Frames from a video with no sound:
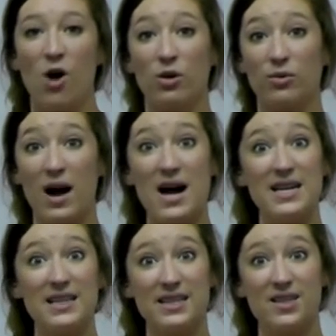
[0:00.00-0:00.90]
We're
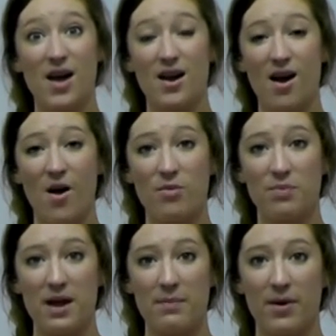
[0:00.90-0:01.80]
writing this on our
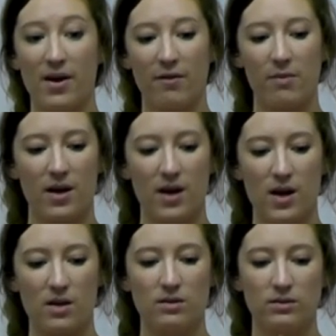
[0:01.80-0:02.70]
own paper,
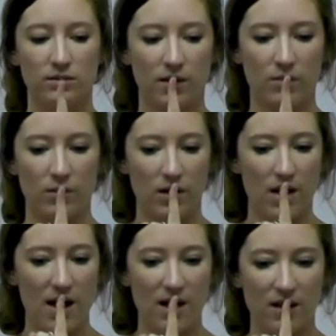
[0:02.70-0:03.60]
everybody, and we're
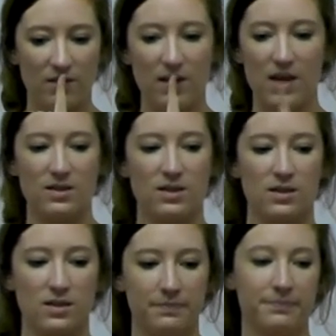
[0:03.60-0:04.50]
not giving the
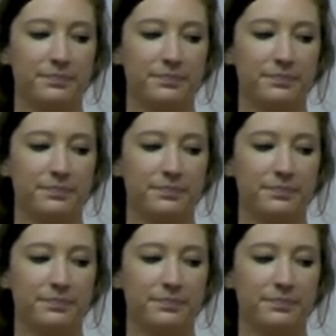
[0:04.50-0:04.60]
answers.